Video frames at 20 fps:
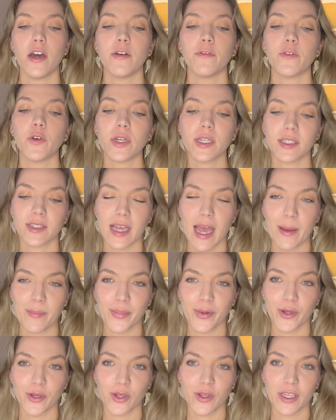For
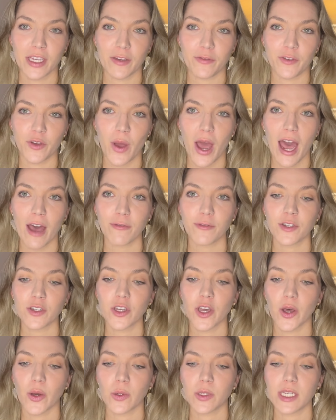example, if you have to
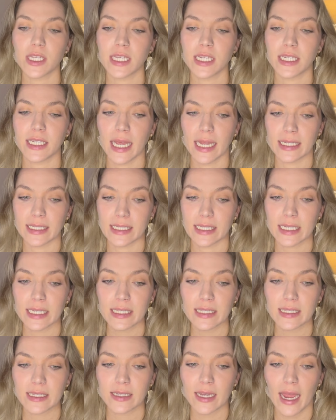go to the
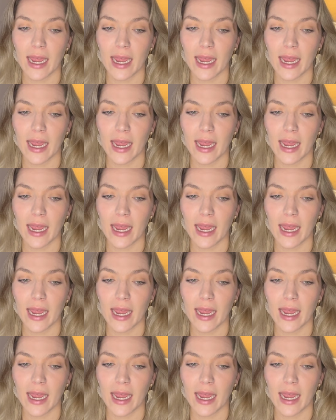dentist